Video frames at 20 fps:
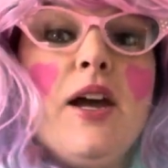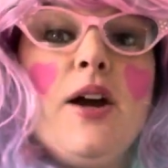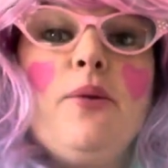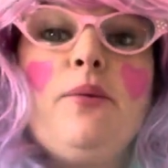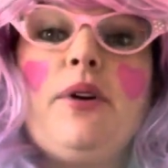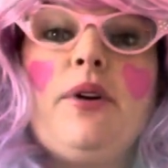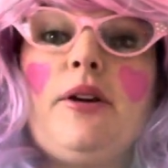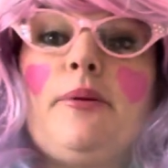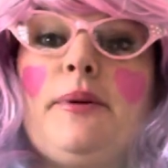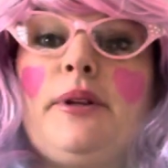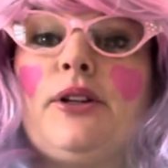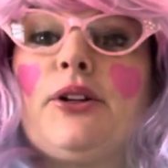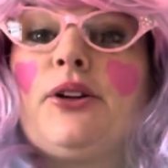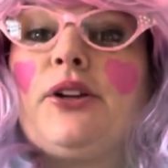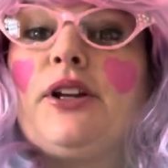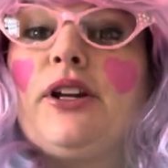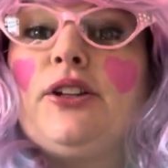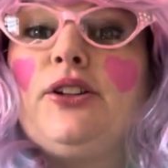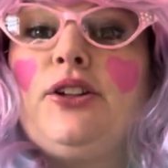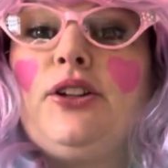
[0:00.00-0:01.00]
we'll be
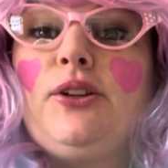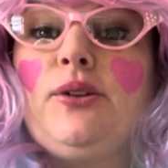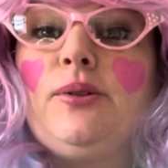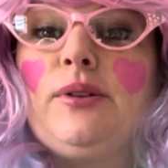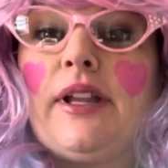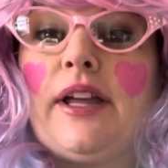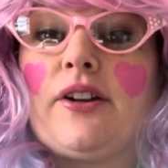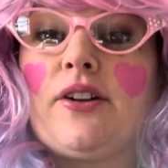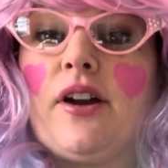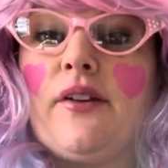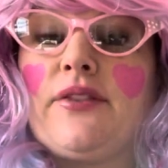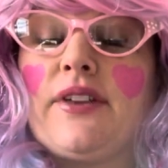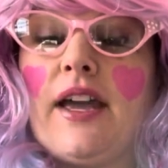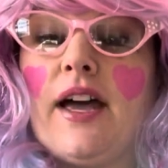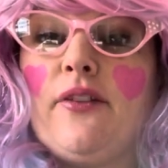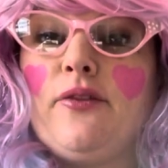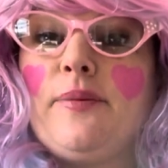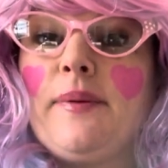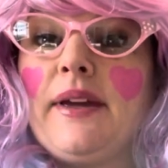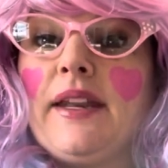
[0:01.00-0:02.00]
learning a new letter of the
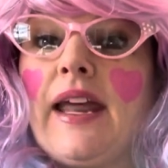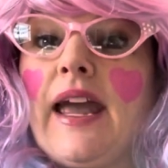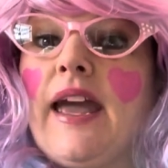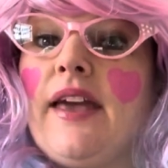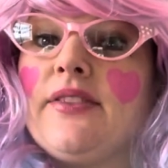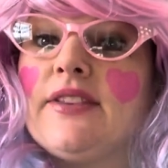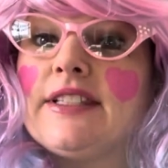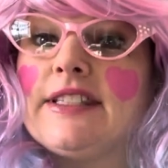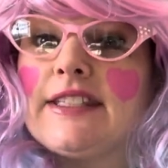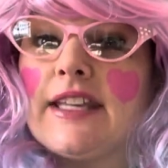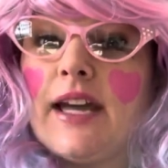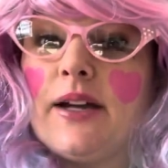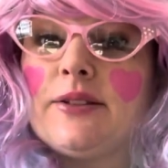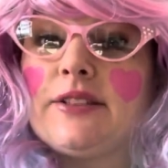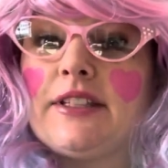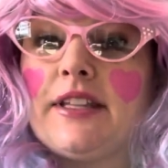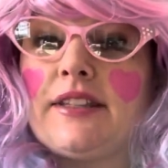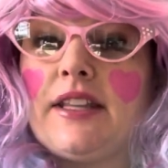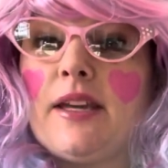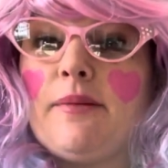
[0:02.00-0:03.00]
alphabet and the sounds
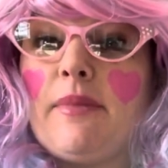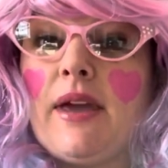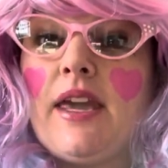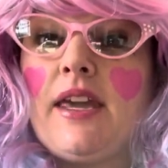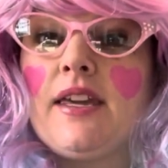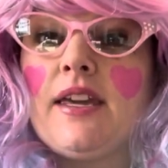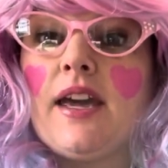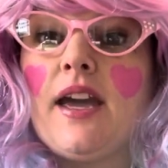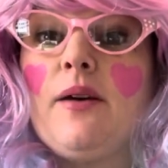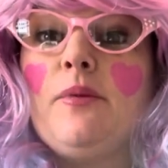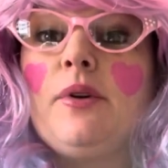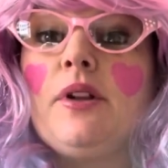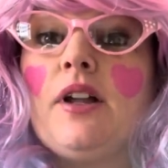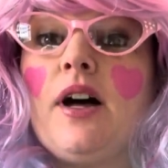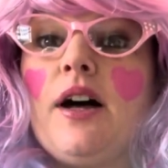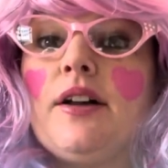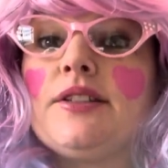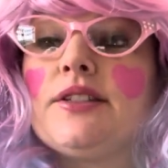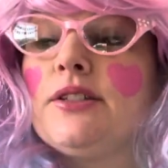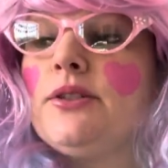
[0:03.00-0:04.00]
that they make, and we'll
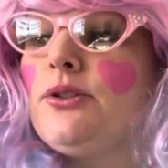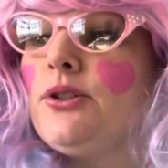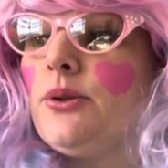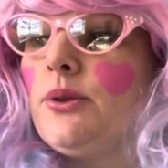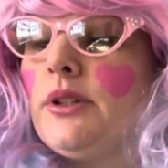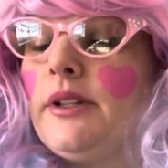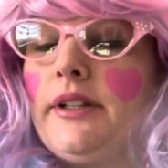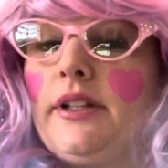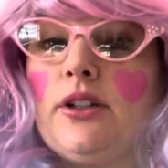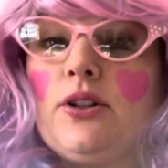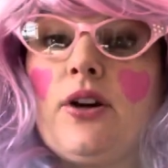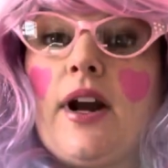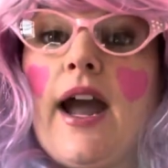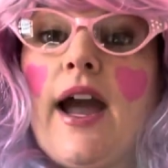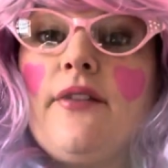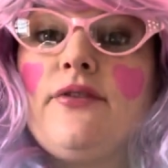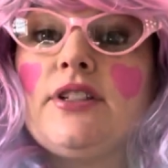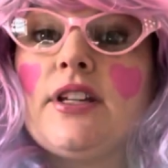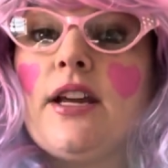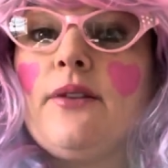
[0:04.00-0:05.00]
also do a little
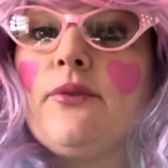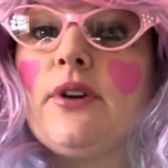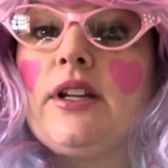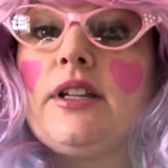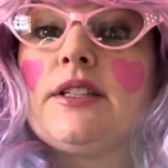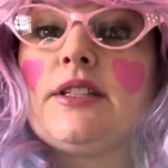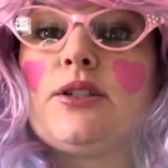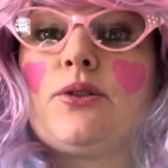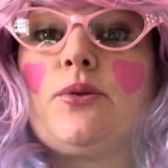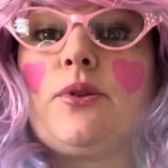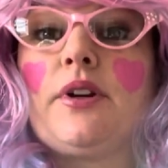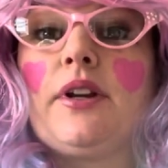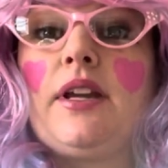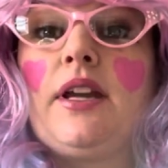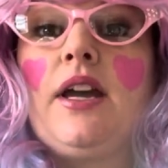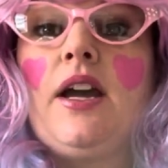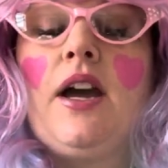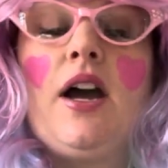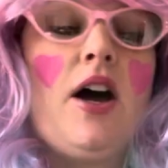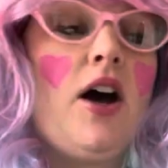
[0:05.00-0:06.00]
craft and read a story
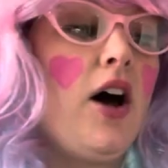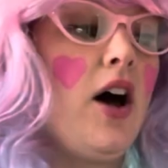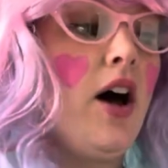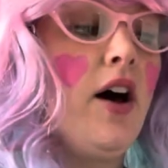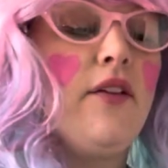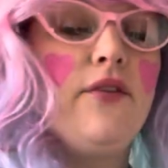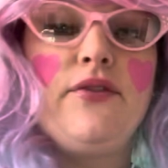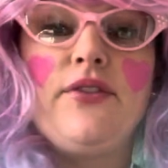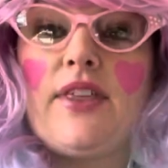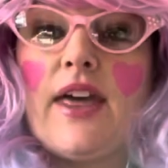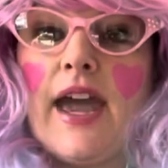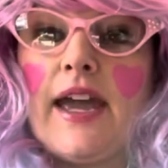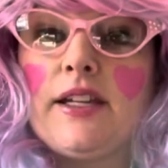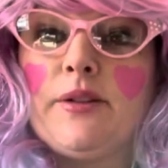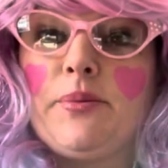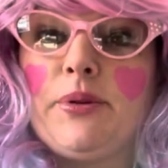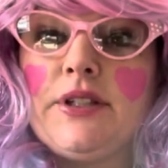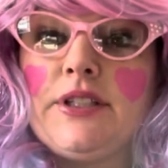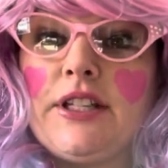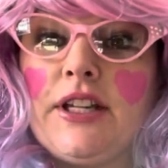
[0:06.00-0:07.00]
of
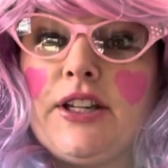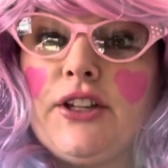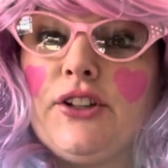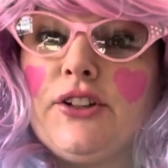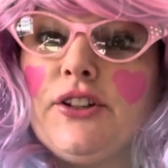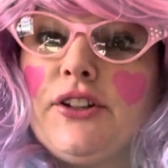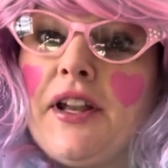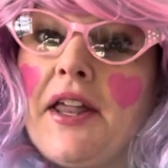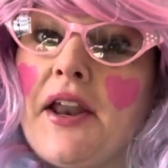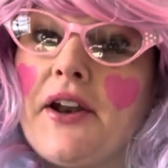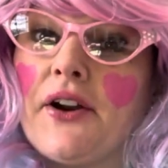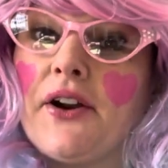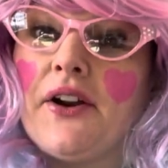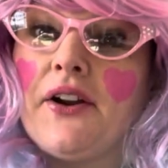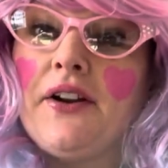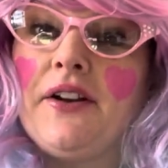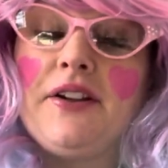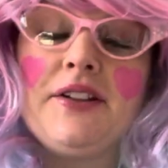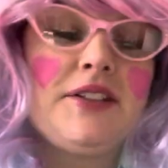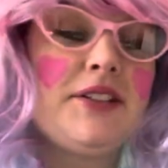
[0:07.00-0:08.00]
that particular letter.
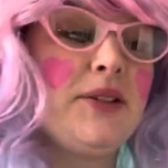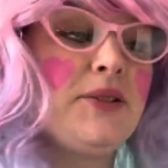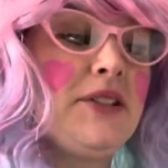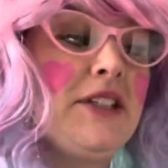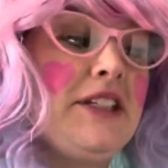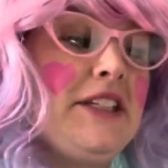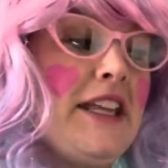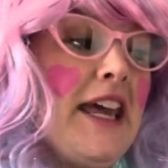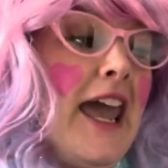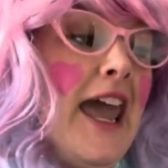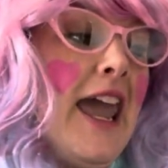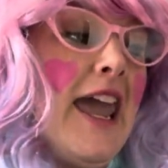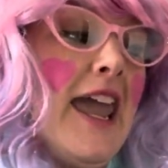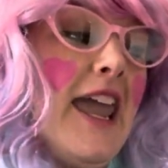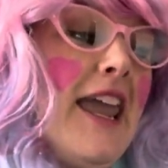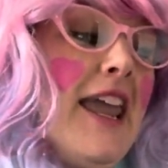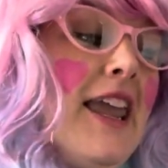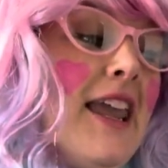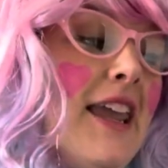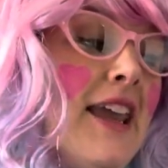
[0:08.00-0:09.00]
So
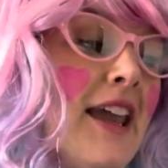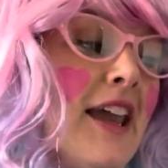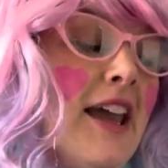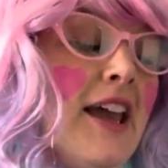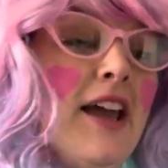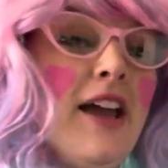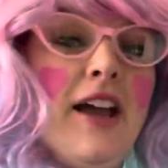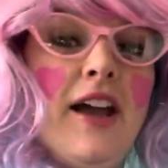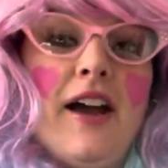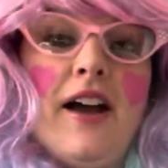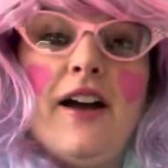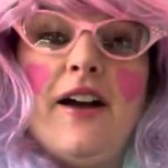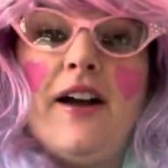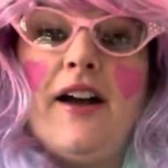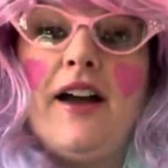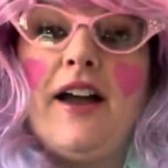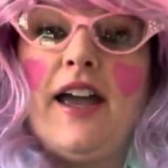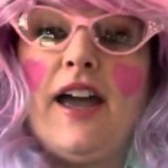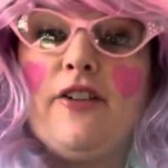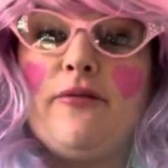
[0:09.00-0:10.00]
today,
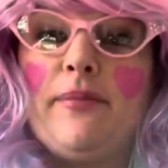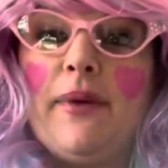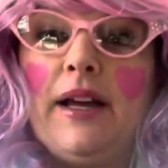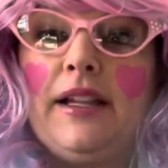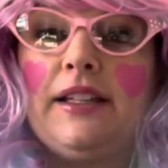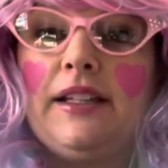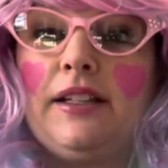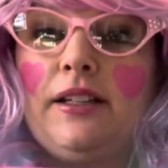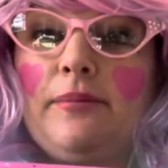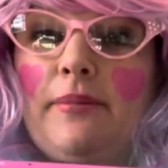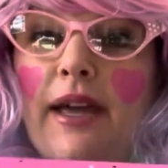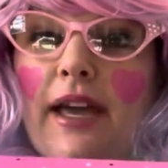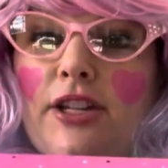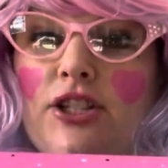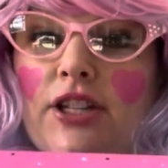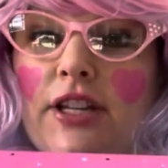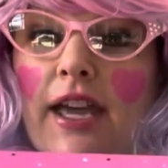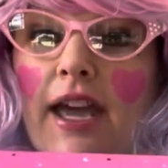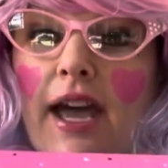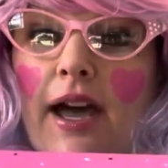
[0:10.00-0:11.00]
I have my little
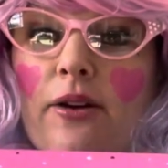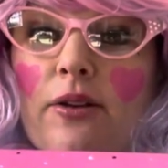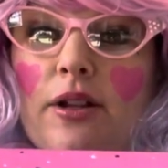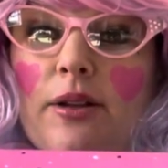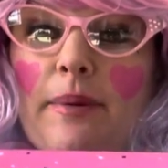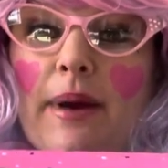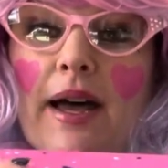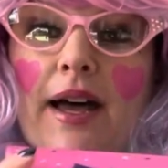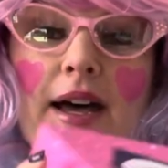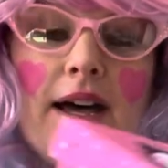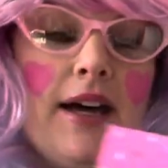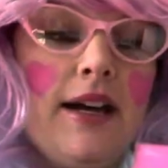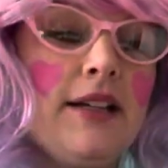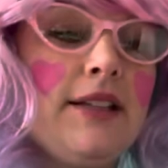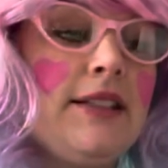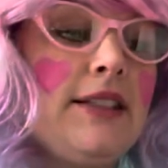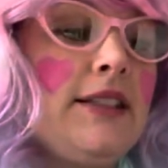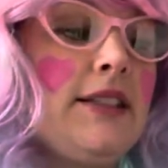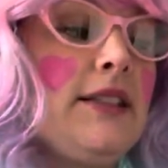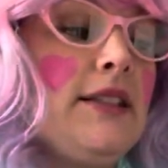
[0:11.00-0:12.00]
magic owl
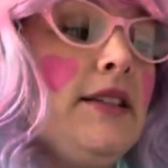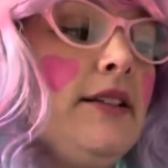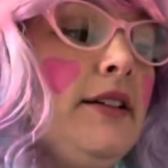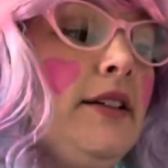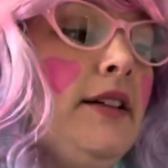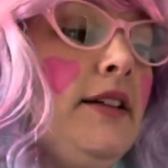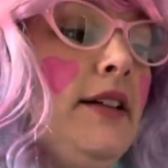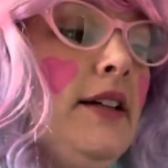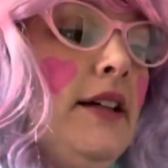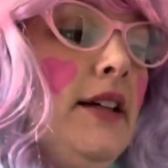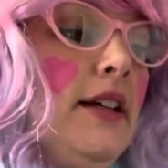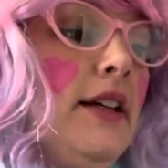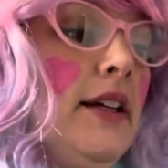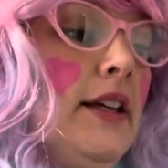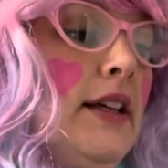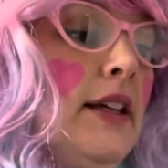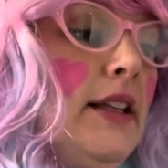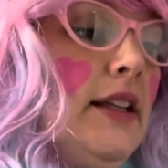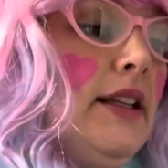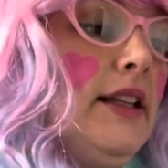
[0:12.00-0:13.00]
box.
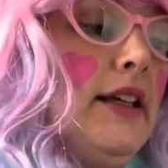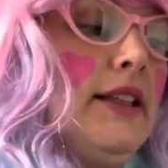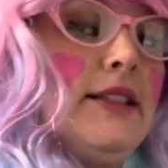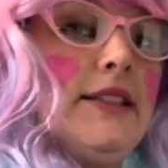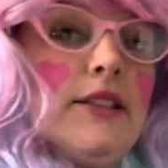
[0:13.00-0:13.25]
Let's